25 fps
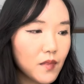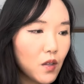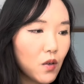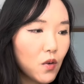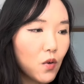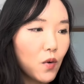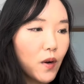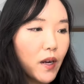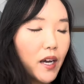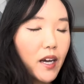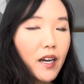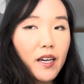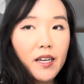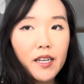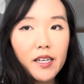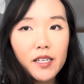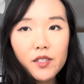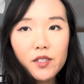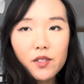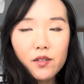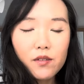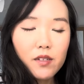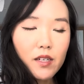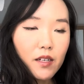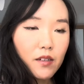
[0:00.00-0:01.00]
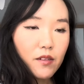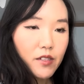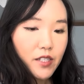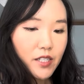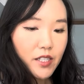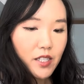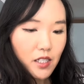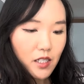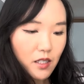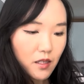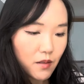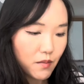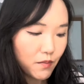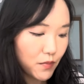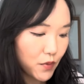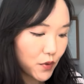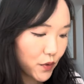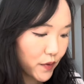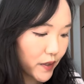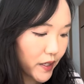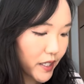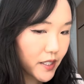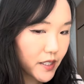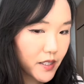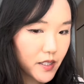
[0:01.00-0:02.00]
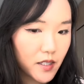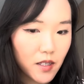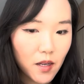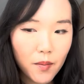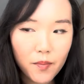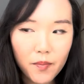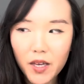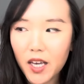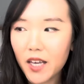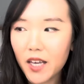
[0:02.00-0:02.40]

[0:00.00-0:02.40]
Okay, so now just moving some